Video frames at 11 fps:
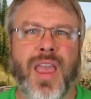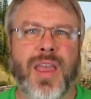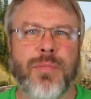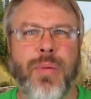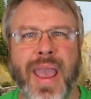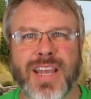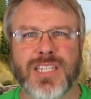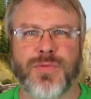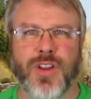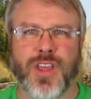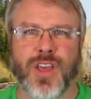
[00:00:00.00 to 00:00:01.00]
In
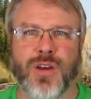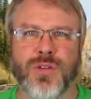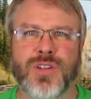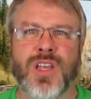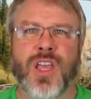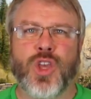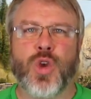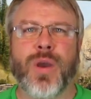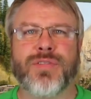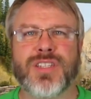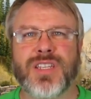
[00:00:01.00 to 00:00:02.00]
past videos, you
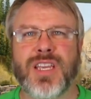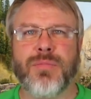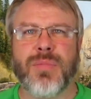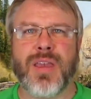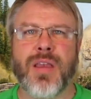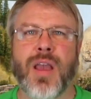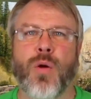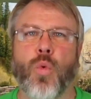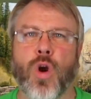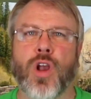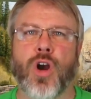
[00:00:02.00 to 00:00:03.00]
have seen me
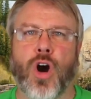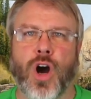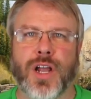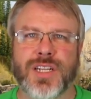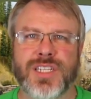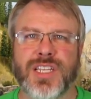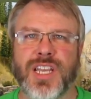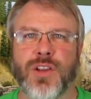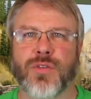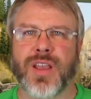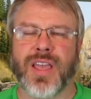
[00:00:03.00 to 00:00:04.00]
work on
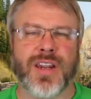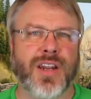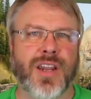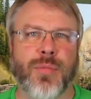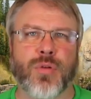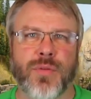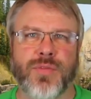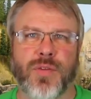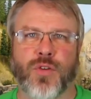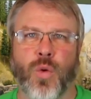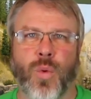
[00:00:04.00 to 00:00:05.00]
scenery in a number of
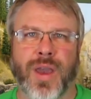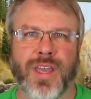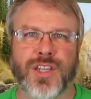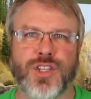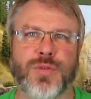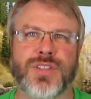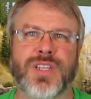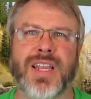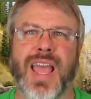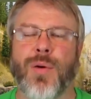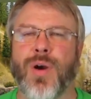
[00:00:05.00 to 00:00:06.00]
different ways. You've
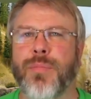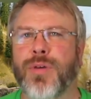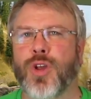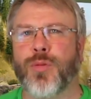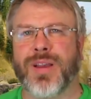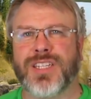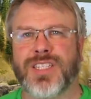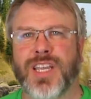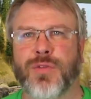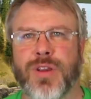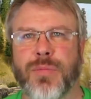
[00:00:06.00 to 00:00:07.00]
seen how I build my
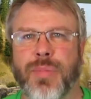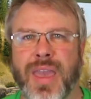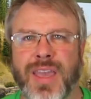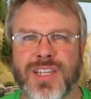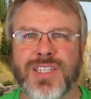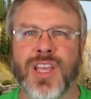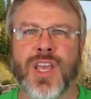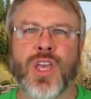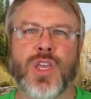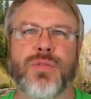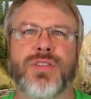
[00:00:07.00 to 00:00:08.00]
scenery base.
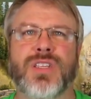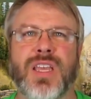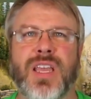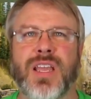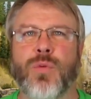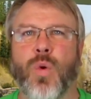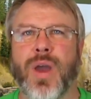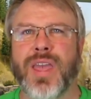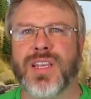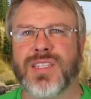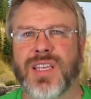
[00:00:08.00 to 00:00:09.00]
You've seen
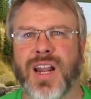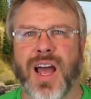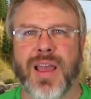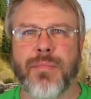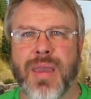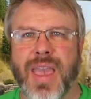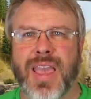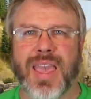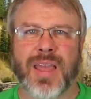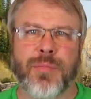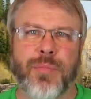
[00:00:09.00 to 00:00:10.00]
ways that I
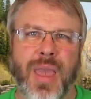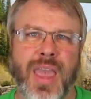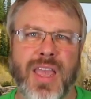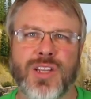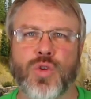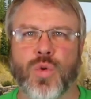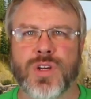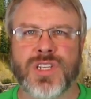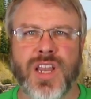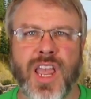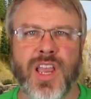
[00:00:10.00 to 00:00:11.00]
make and paint or
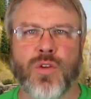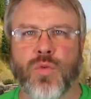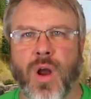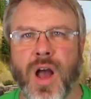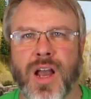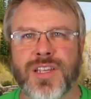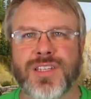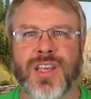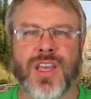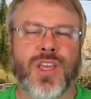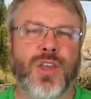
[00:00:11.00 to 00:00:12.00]
stain rocks.
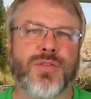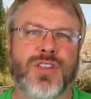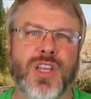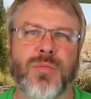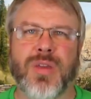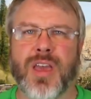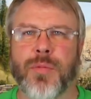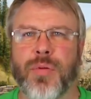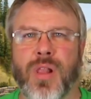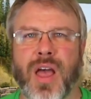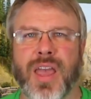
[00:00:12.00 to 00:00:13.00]
You've seen me
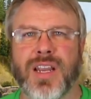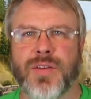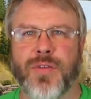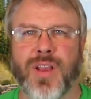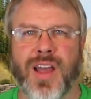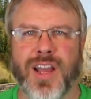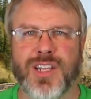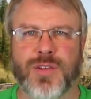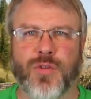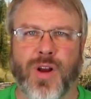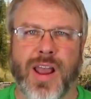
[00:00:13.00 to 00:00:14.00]
applying different
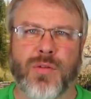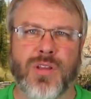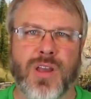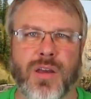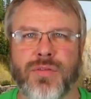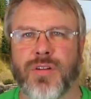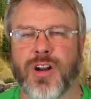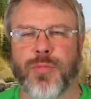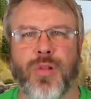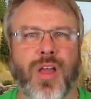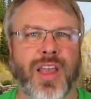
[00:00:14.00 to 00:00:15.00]
kinds of ground cover
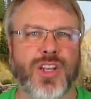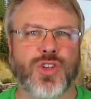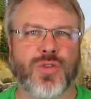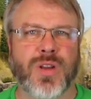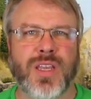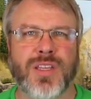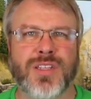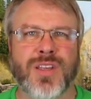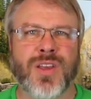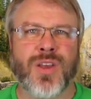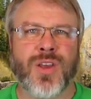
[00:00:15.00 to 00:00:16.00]
and applying
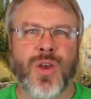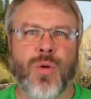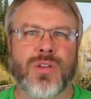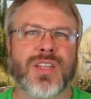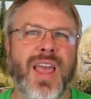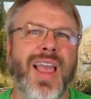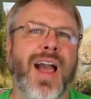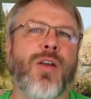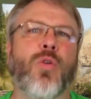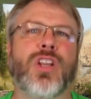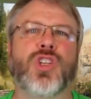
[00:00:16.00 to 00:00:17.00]
trees. Well, today
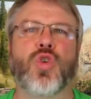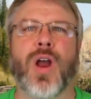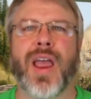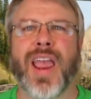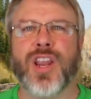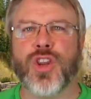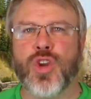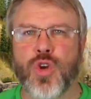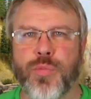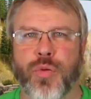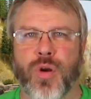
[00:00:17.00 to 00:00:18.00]
I'm going to try a
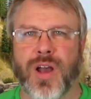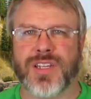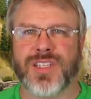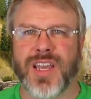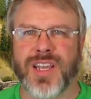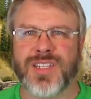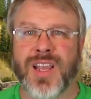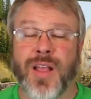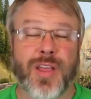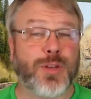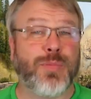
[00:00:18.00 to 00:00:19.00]
new process
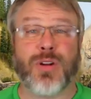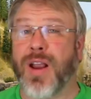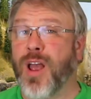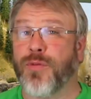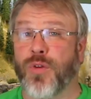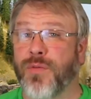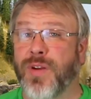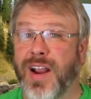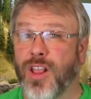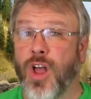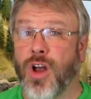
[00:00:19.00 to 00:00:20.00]
that's been around for a
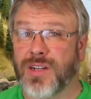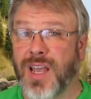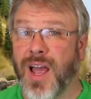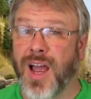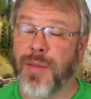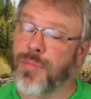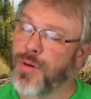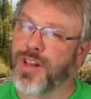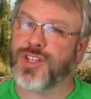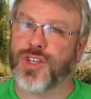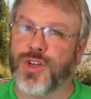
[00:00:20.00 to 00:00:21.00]
very long time,
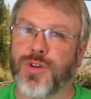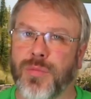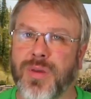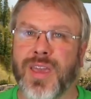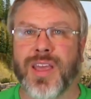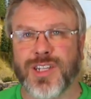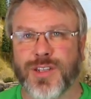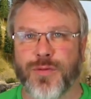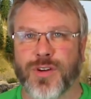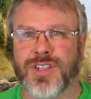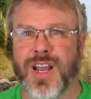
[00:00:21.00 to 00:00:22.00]
but it's new to me. It's the
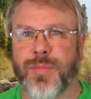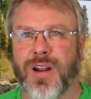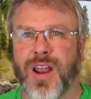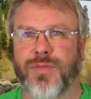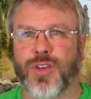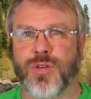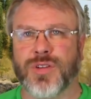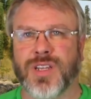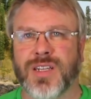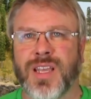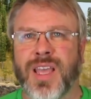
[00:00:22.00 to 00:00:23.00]
first time that I've
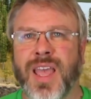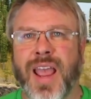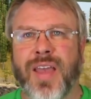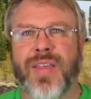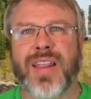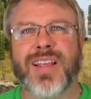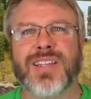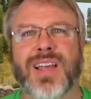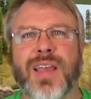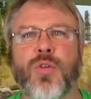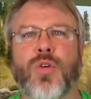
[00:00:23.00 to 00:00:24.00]
used it. And that
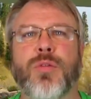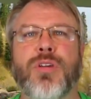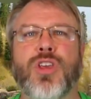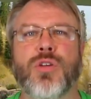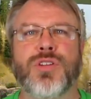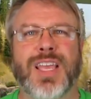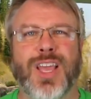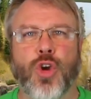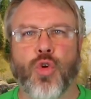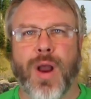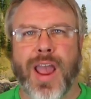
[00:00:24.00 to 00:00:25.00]
is I'm going to be
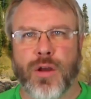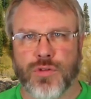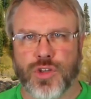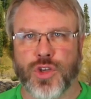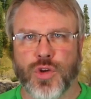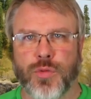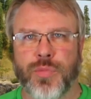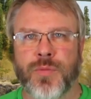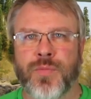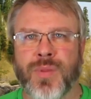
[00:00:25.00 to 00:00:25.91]
using ground goop.